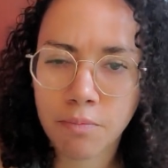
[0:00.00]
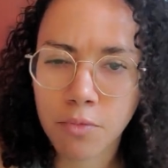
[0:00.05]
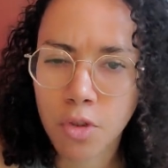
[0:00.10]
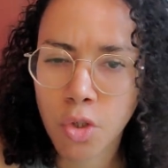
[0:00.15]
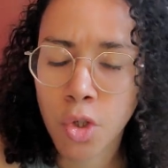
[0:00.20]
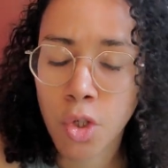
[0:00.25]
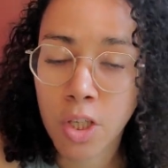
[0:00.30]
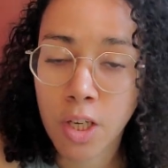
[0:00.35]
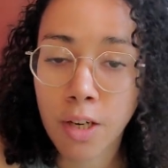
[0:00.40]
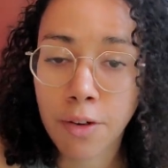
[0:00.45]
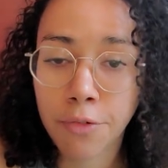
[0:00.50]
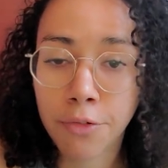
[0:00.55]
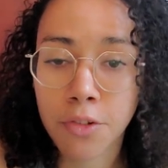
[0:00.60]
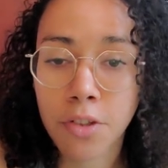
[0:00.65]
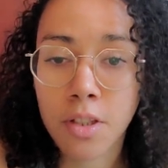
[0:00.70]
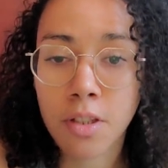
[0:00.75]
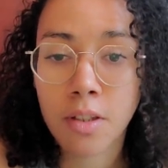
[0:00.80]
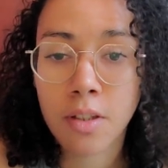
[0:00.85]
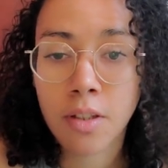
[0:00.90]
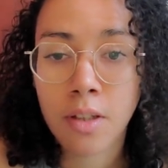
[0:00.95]

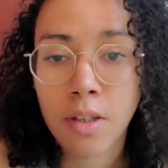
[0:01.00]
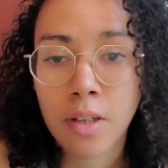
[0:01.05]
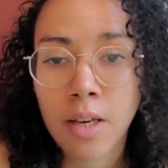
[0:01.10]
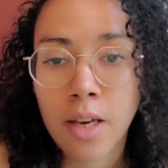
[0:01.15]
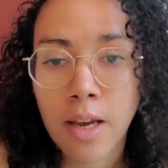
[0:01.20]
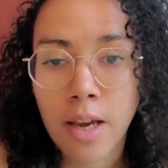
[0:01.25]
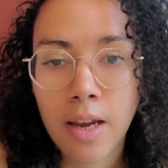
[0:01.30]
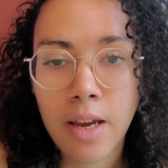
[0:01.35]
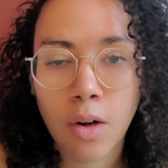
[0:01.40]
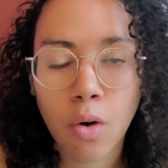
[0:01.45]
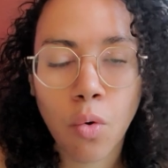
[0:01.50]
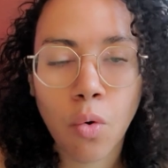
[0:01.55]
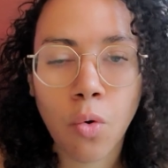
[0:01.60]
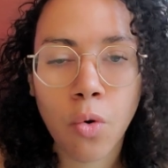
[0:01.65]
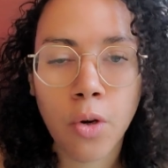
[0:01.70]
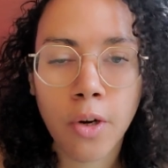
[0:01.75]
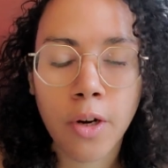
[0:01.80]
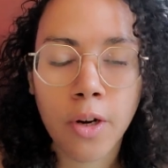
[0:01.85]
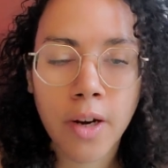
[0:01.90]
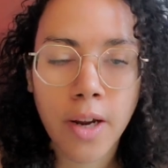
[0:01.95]
shift in
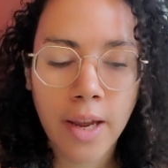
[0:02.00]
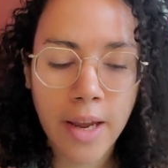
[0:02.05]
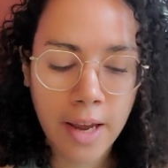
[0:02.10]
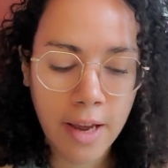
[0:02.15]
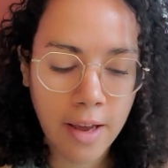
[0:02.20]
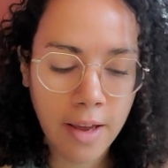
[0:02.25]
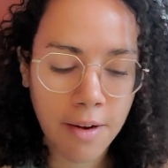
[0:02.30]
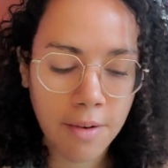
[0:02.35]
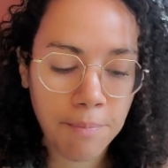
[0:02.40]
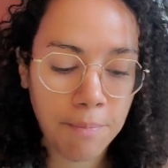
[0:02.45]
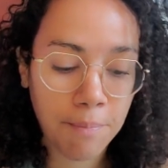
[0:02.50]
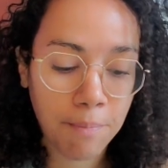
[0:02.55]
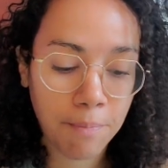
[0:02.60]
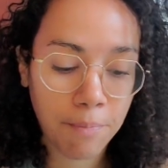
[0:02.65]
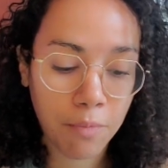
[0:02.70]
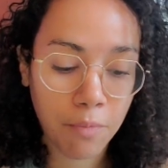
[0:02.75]
order, and